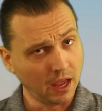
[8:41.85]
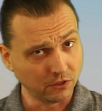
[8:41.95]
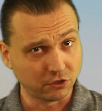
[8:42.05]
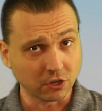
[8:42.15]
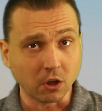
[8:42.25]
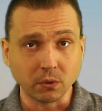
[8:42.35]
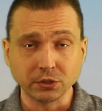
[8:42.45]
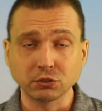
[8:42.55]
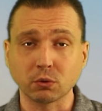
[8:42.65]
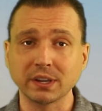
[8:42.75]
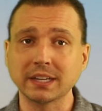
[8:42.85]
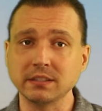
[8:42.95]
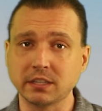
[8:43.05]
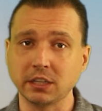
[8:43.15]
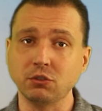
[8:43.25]
And so the story
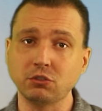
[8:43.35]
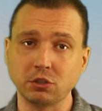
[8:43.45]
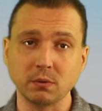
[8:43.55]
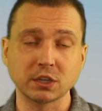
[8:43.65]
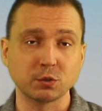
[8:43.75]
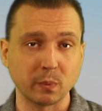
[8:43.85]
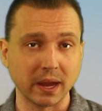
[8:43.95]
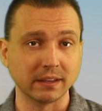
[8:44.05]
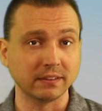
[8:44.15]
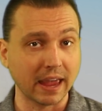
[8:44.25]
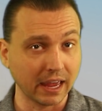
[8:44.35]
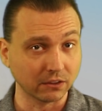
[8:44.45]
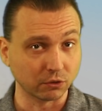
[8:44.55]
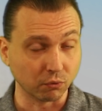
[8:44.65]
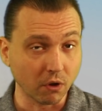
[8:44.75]
continues to expand
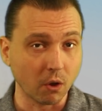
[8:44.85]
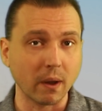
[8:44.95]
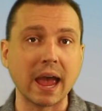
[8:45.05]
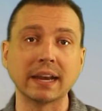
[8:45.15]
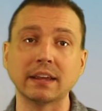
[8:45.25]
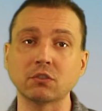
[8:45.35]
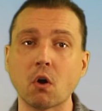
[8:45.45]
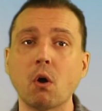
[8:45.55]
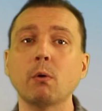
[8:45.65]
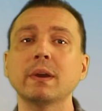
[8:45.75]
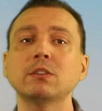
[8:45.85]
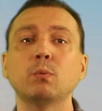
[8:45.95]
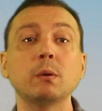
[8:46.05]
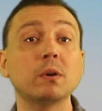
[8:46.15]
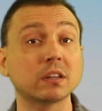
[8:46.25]
and grow. And as always,
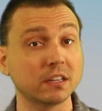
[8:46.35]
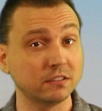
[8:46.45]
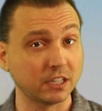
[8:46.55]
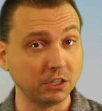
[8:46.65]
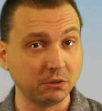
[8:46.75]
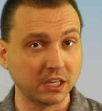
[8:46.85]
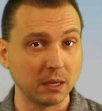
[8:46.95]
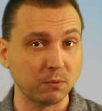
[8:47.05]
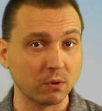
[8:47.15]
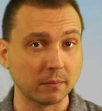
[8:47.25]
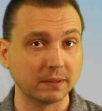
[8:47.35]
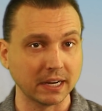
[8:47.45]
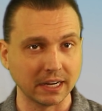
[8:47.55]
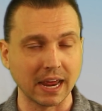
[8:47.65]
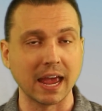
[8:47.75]
we will continue to keep you
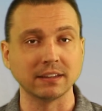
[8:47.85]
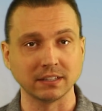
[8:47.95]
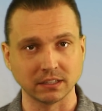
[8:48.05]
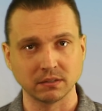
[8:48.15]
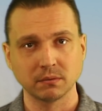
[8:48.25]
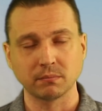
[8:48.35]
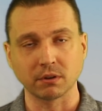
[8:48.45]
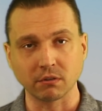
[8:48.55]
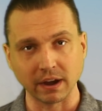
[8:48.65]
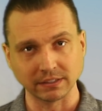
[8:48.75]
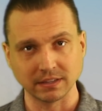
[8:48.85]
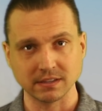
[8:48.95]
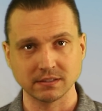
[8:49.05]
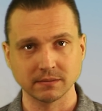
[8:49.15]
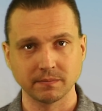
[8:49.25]
updated as it
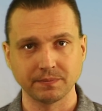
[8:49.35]
progresses.